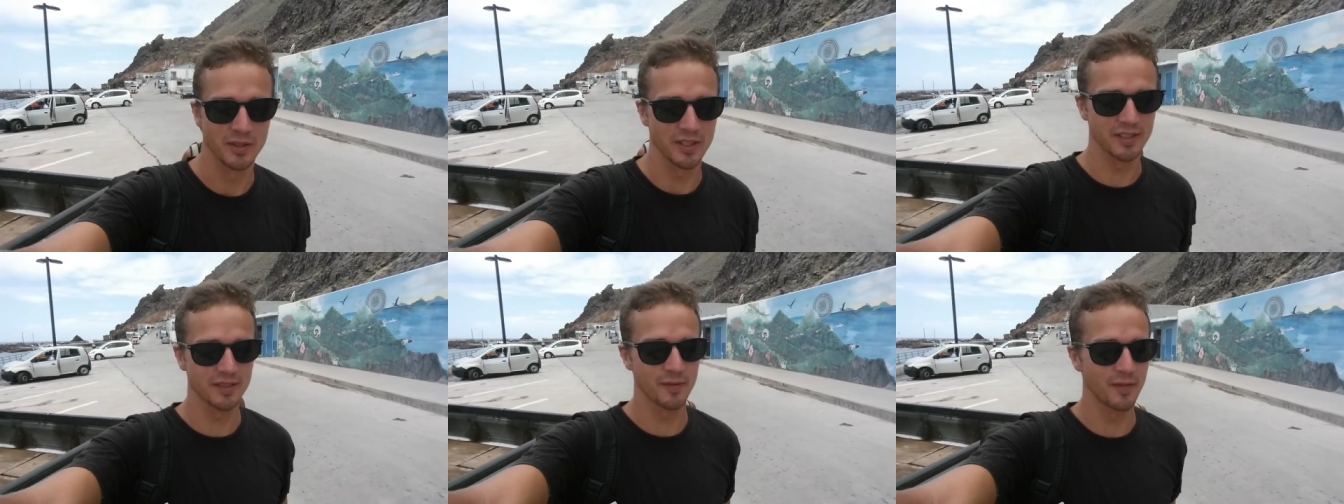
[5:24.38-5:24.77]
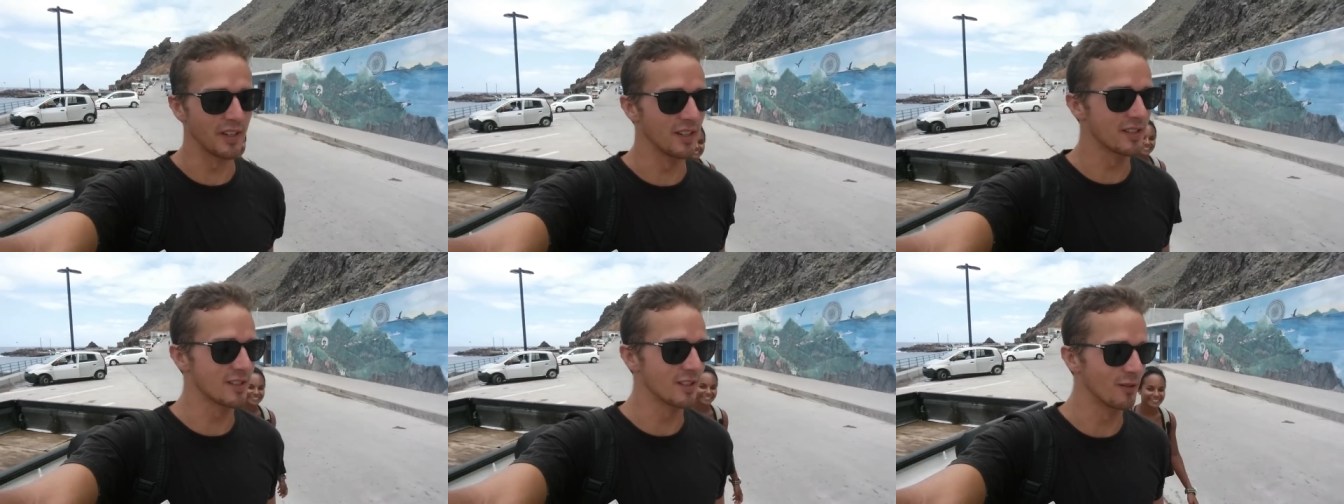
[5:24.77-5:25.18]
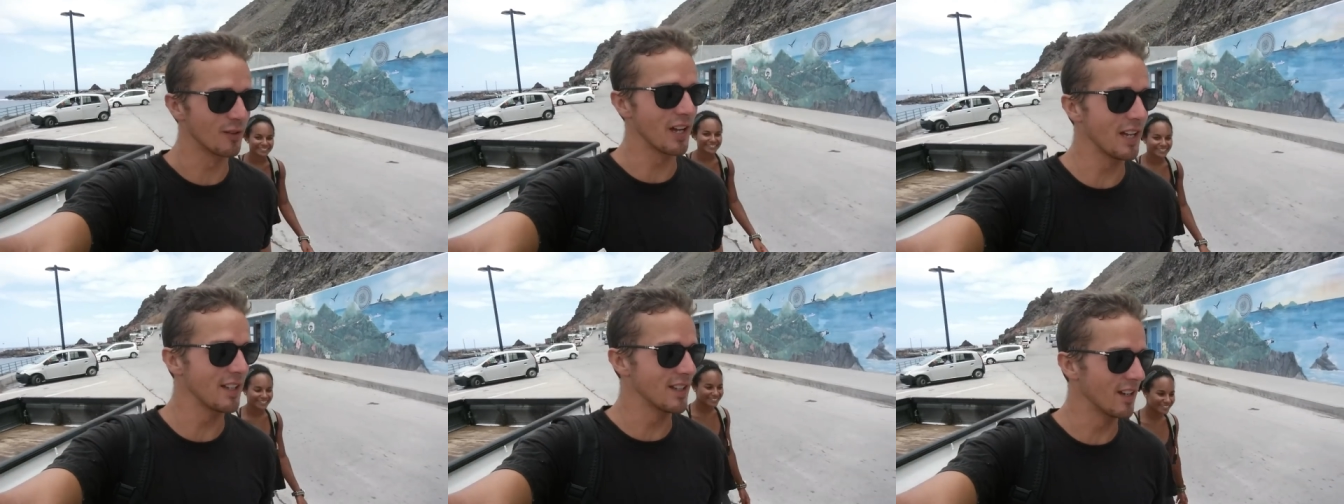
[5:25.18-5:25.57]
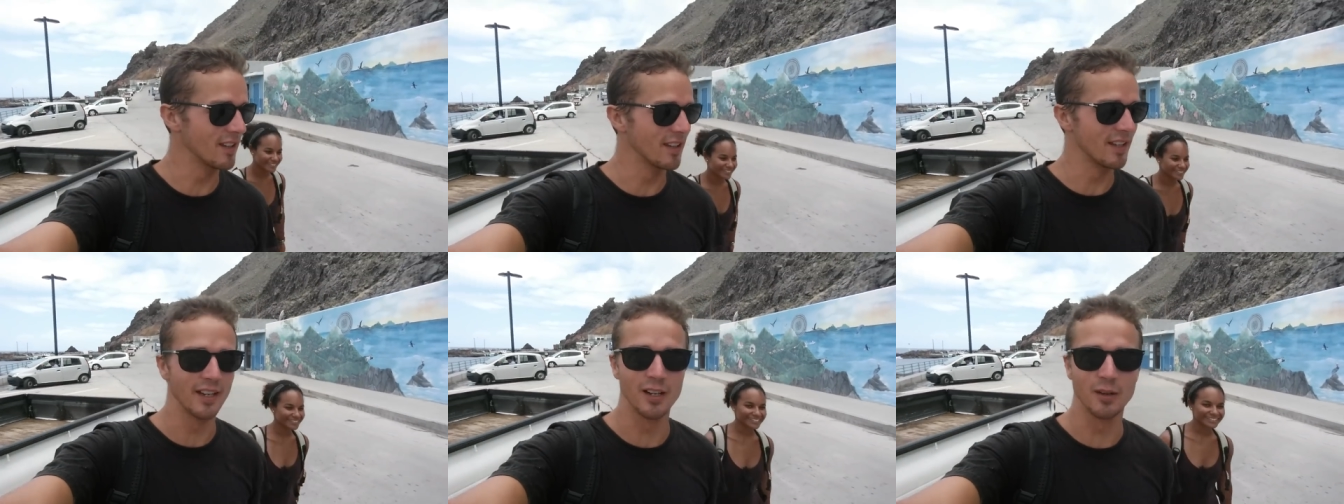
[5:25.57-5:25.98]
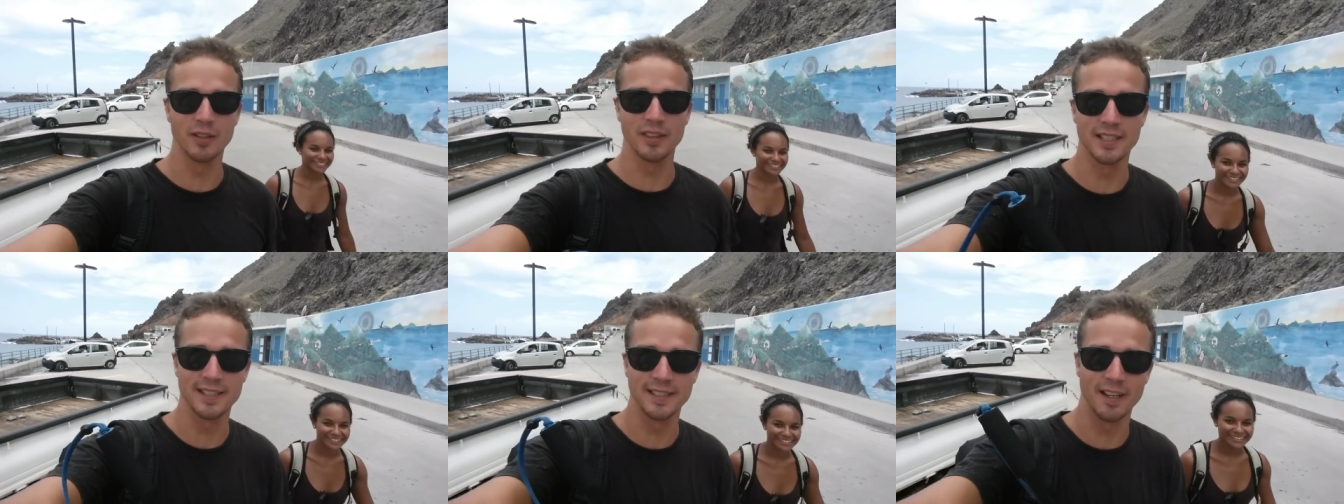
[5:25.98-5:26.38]
We just finished a ride down the hill
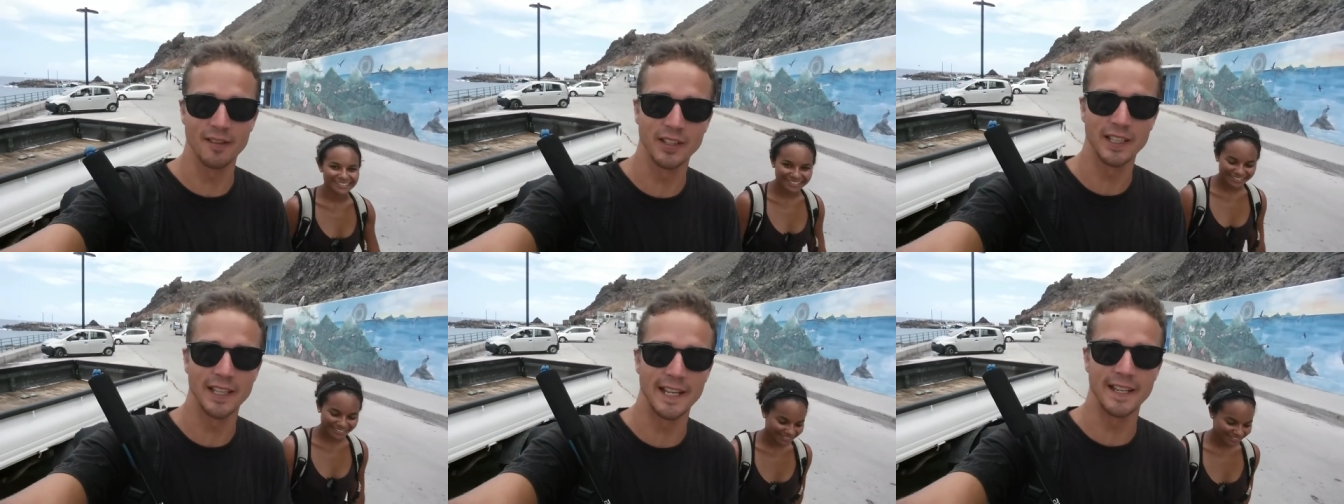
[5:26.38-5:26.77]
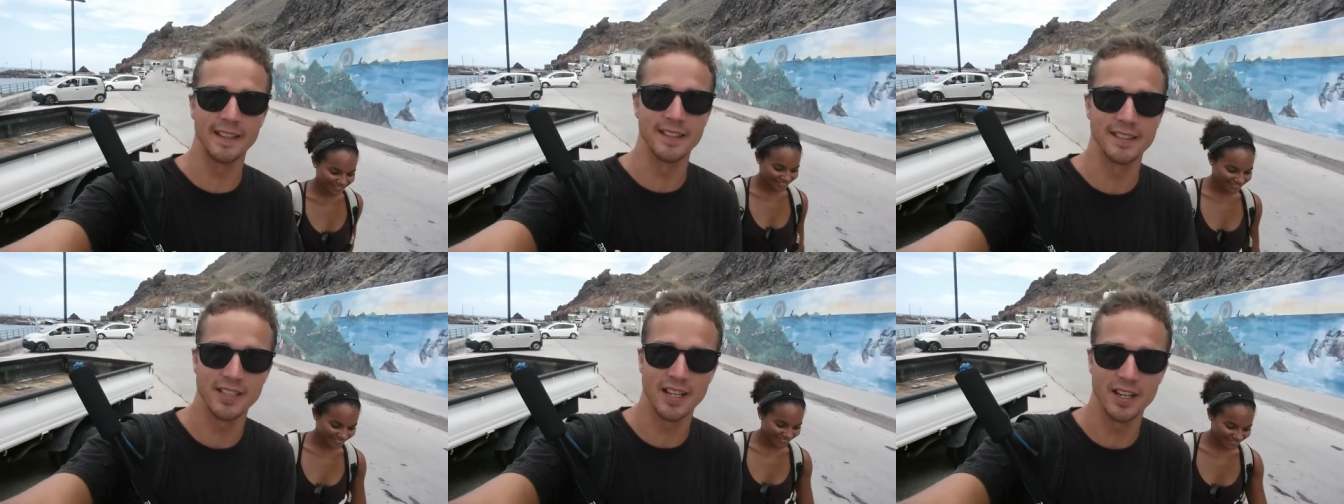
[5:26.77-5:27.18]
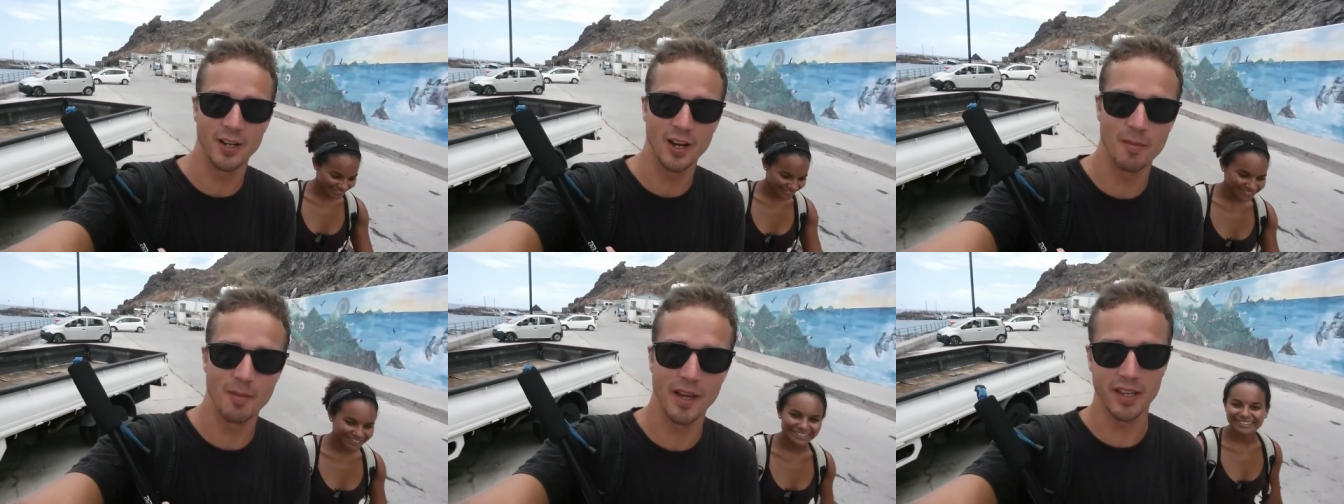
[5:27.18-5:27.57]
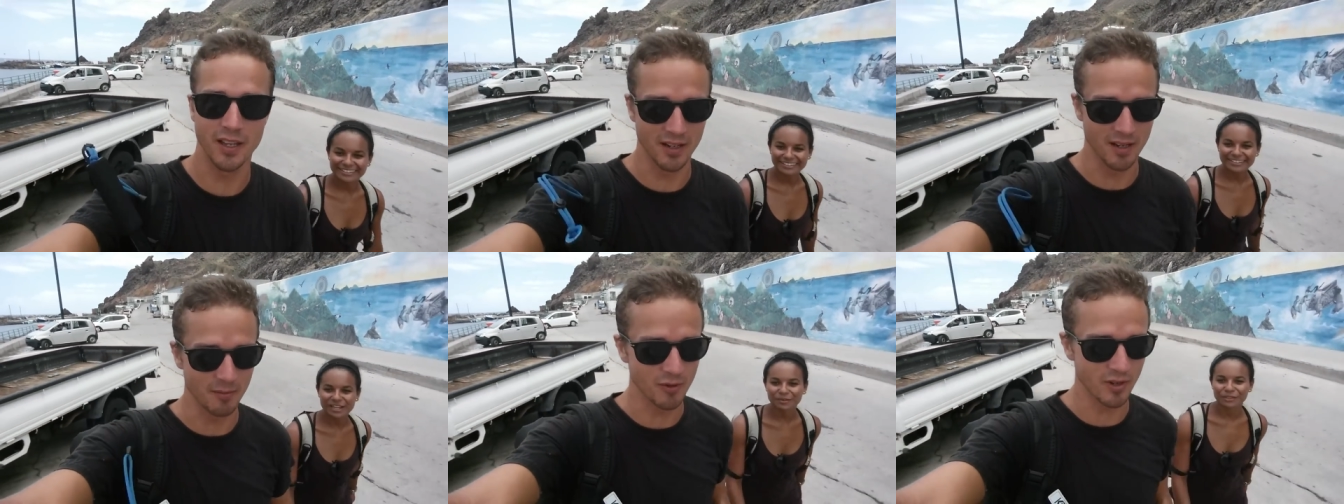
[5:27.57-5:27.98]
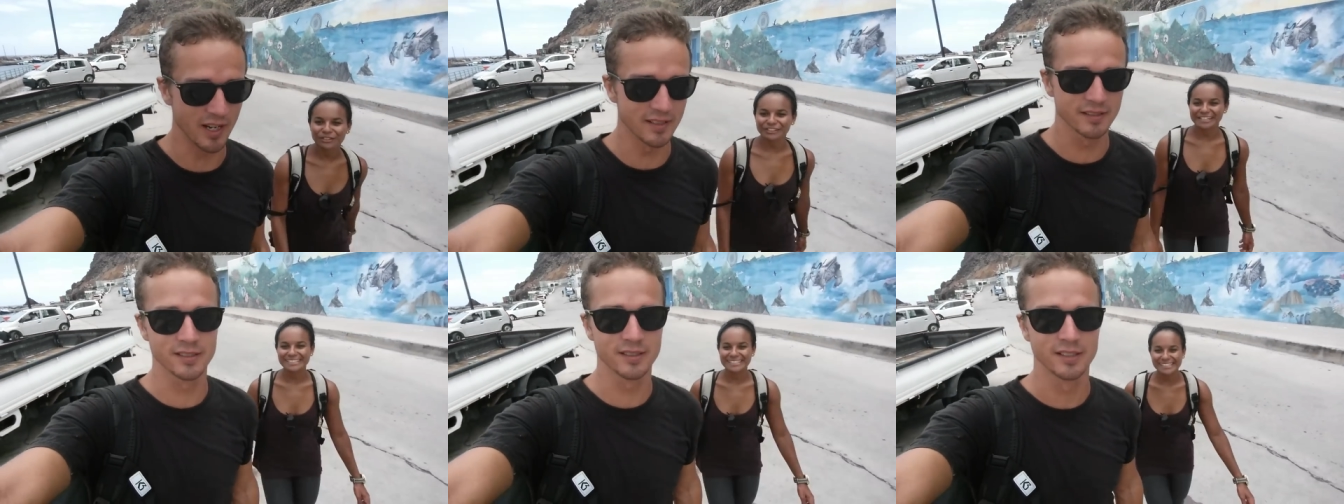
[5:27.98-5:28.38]
with this lovely lady in this tiny car back here named,
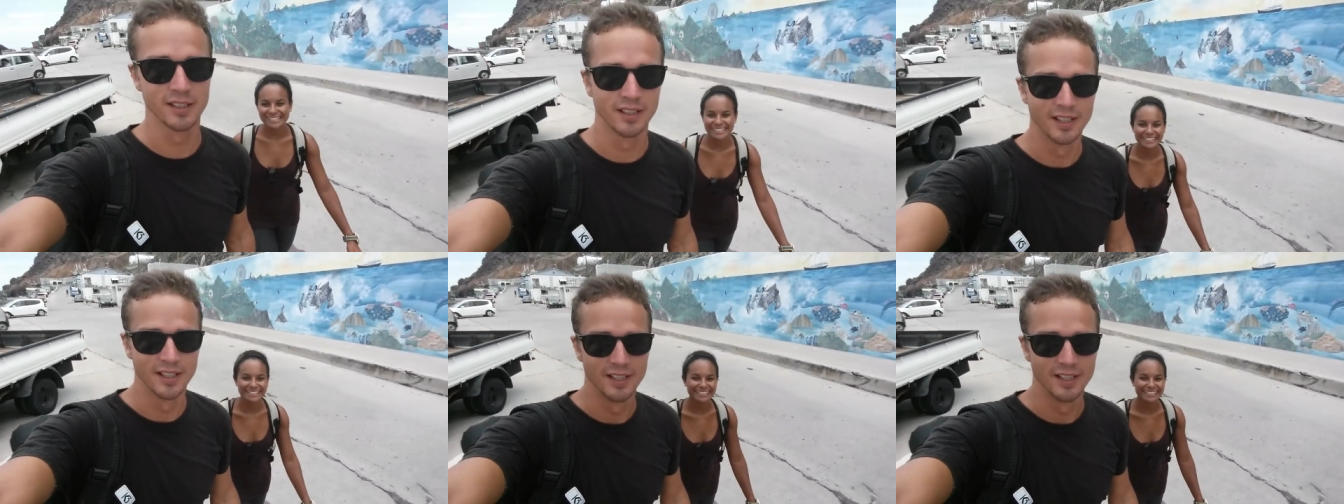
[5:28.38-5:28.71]
Chris. Chris.